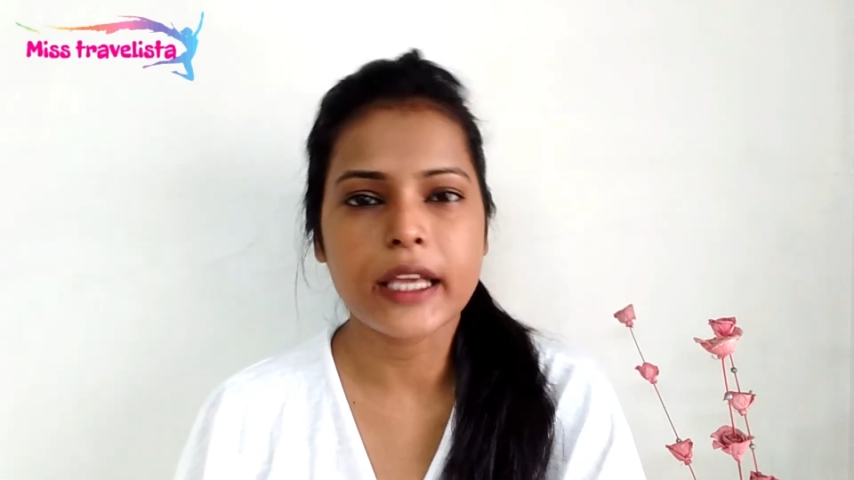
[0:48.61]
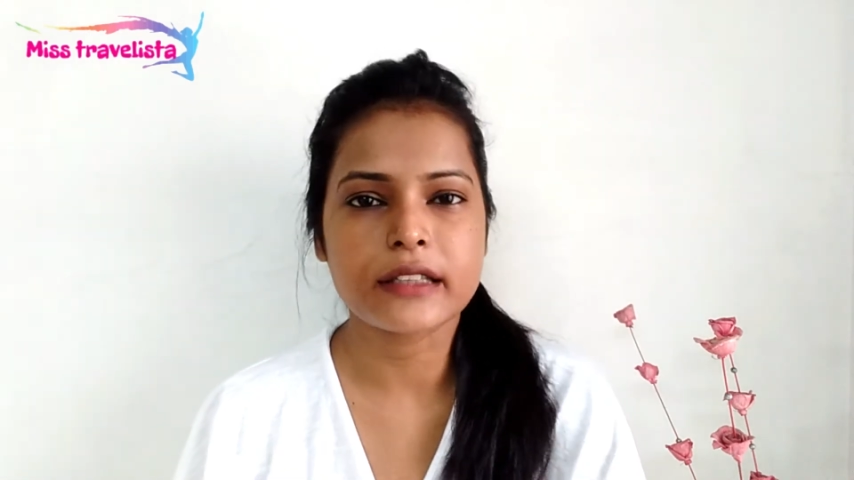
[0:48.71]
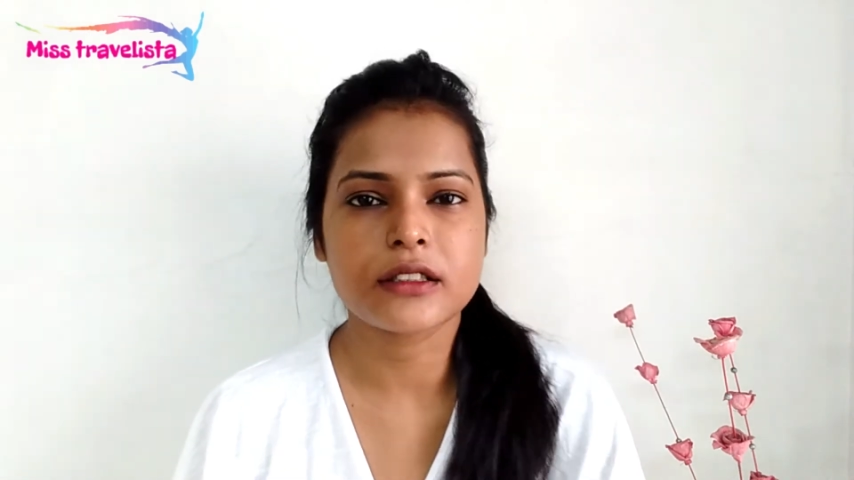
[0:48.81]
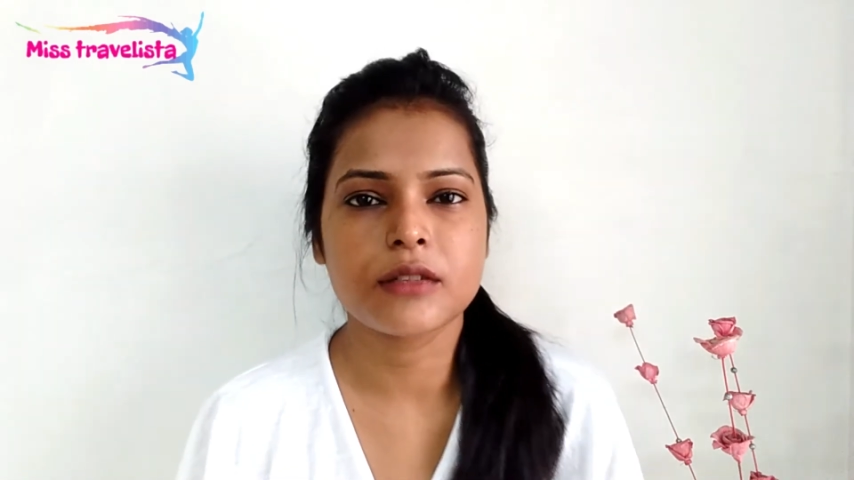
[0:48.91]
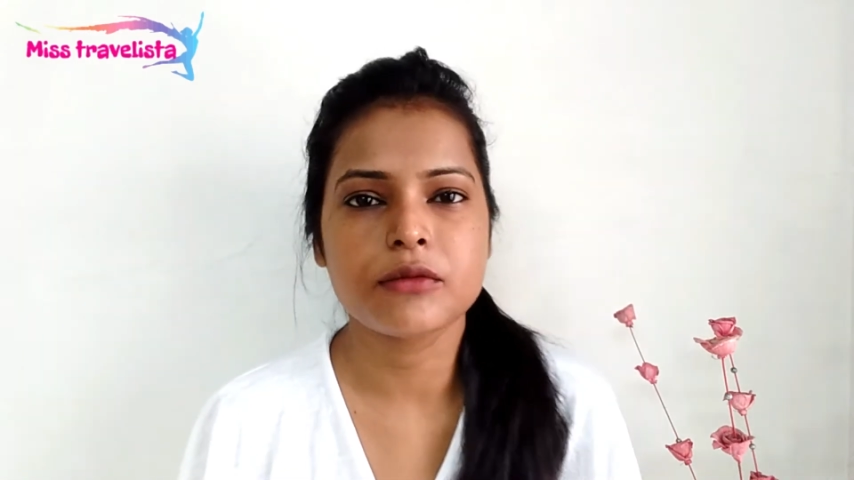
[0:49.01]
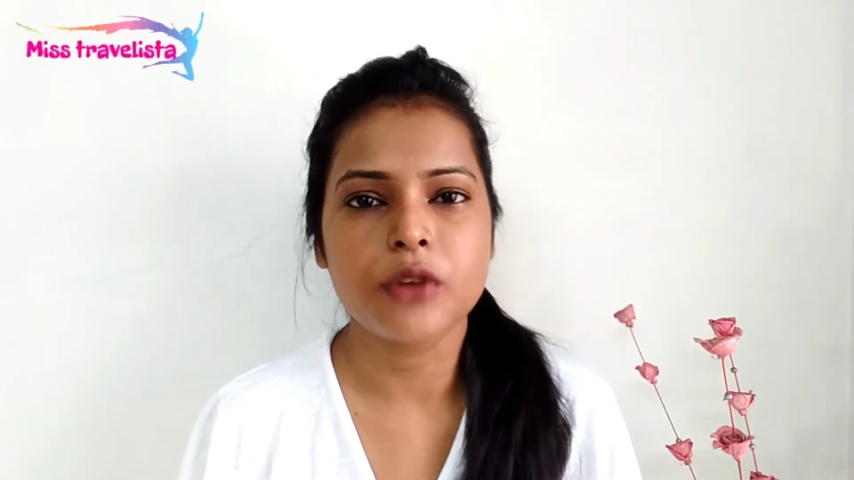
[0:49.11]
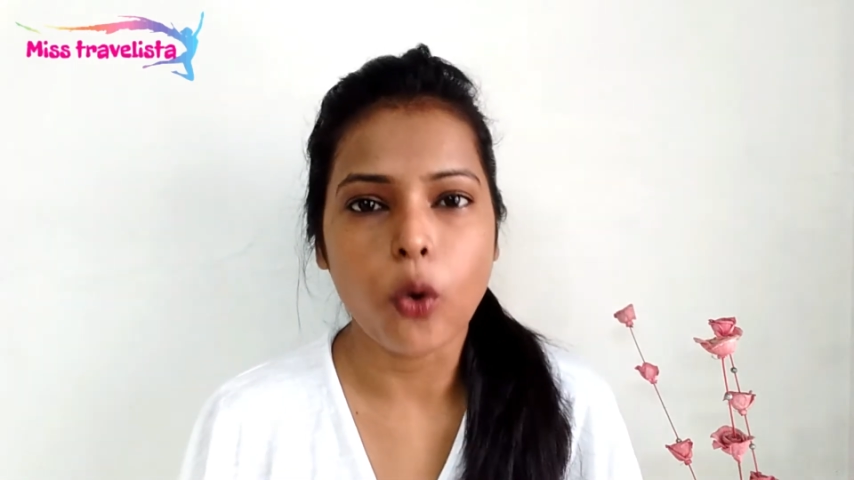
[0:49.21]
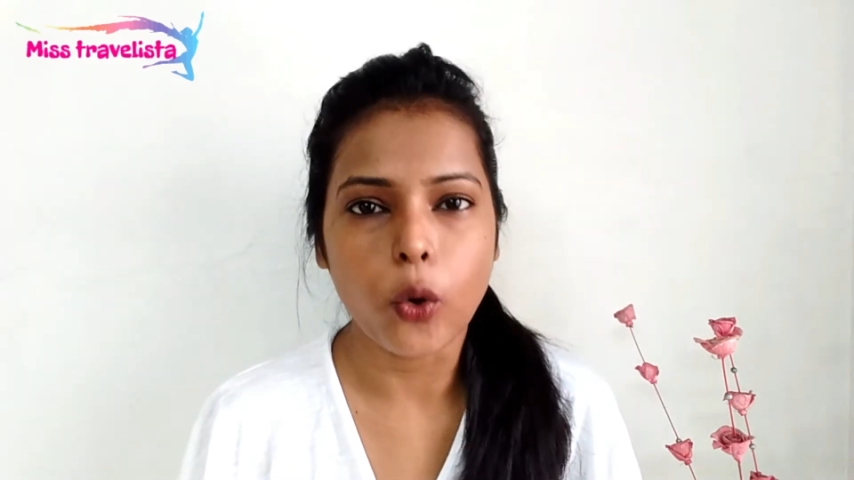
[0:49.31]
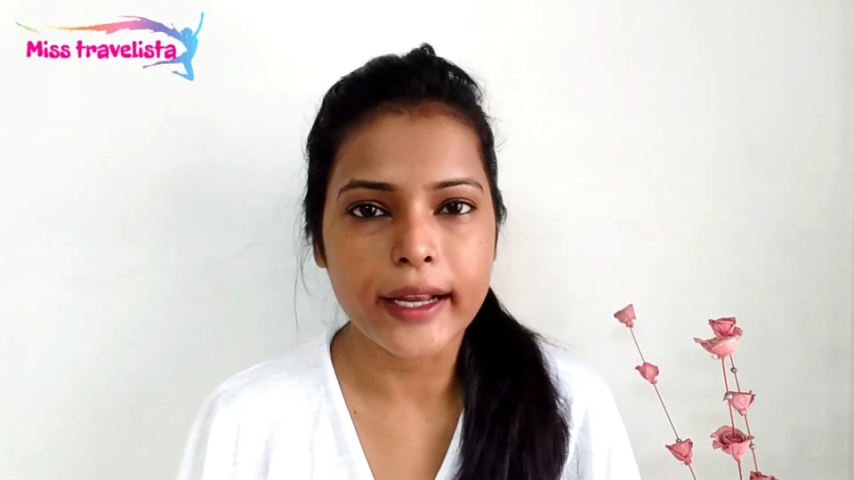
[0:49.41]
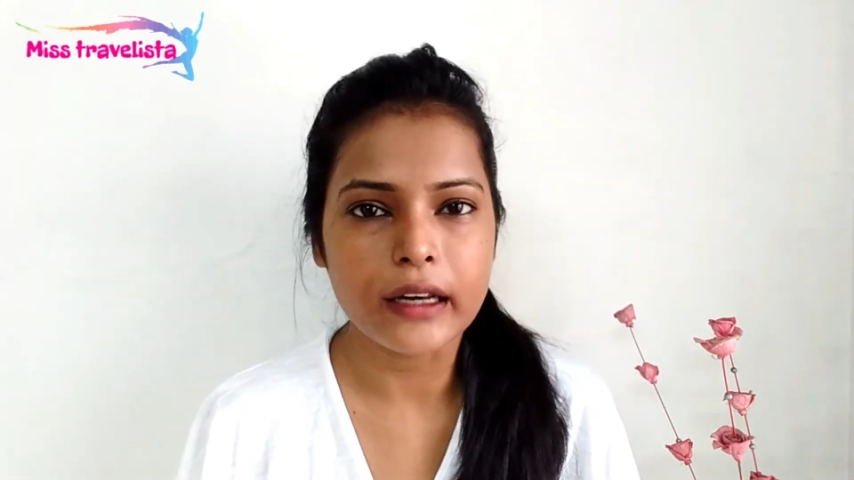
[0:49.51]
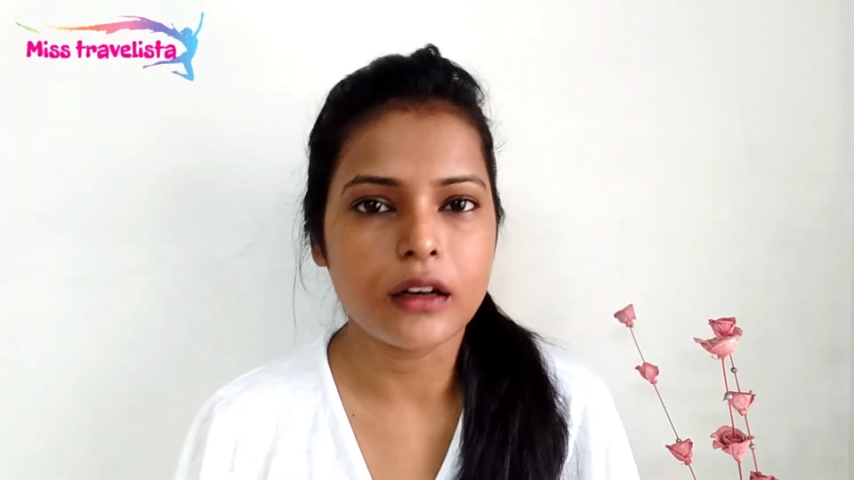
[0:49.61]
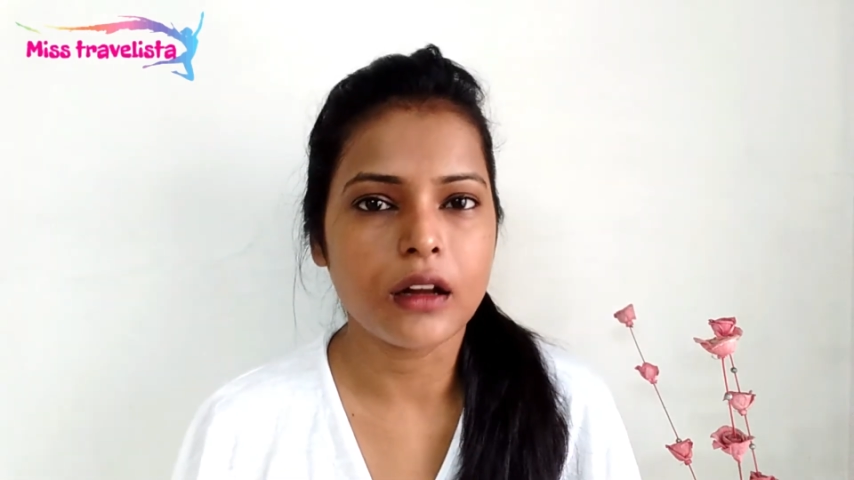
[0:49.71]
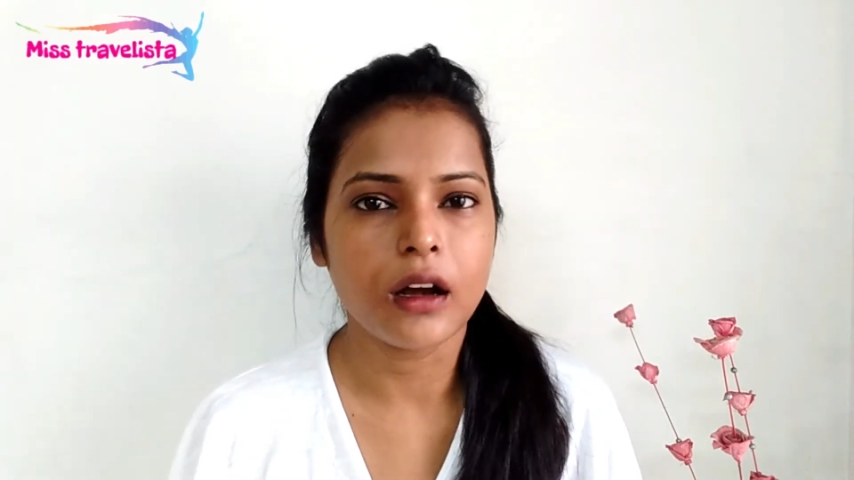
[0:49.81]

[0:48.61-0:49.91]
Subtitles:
excessive oil